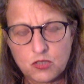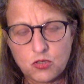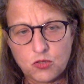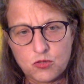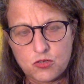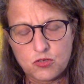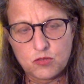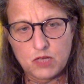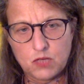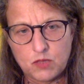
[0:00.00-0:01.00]
Go to
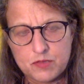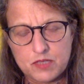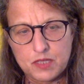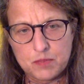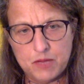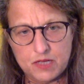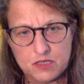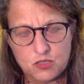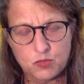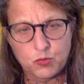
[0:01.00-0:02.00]
my website,
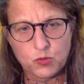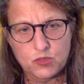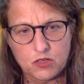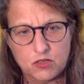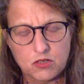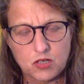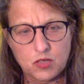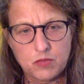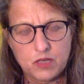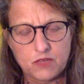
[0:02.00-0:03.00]

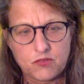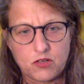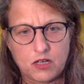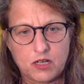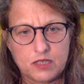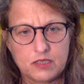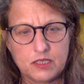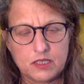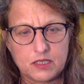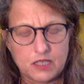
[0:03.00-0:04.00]
madisonsreport.com. I've got a
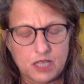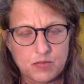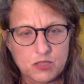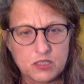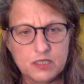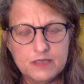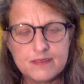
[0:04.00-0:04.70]
link in the caption.